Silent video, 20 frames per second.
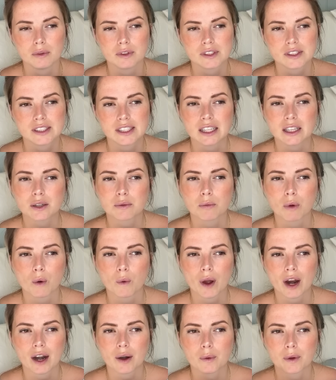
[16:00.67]
silk
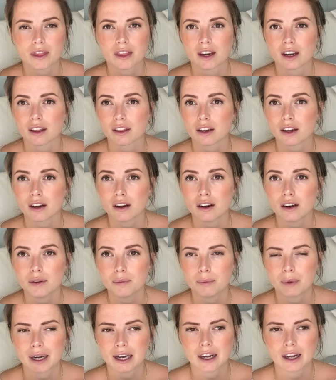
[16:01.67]
mohair with another yarn,
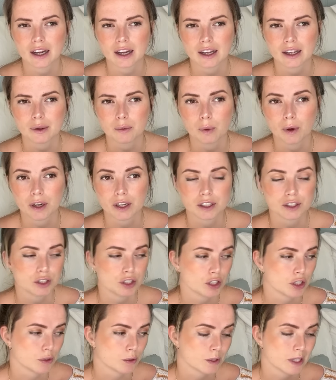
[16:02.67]
but I wanted
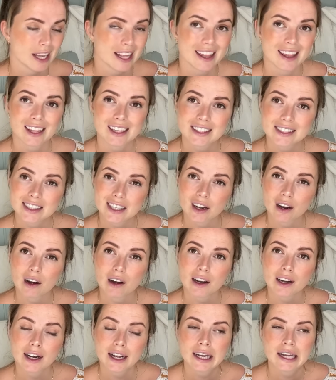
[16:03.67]
to use this
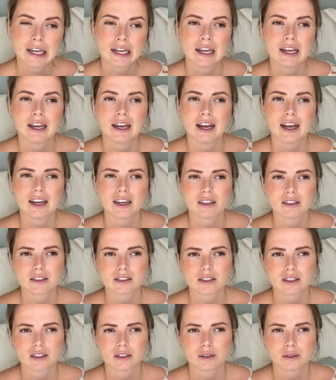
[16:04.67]
yarn and
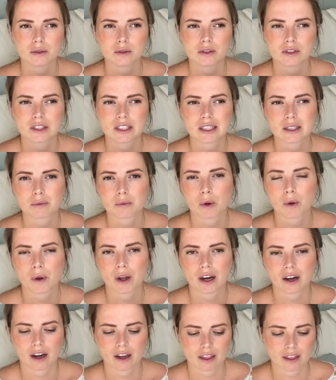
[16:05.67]
also silk
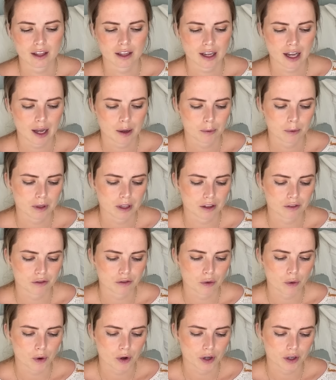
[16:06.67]
mohair. I think I will
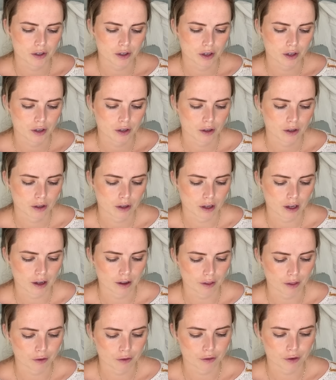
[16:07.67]
avoid
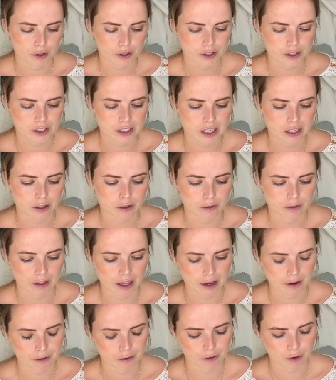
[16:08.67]
the first year of
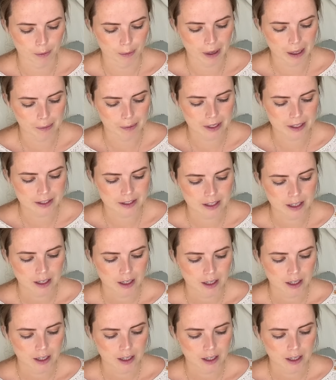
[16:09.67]
life for babies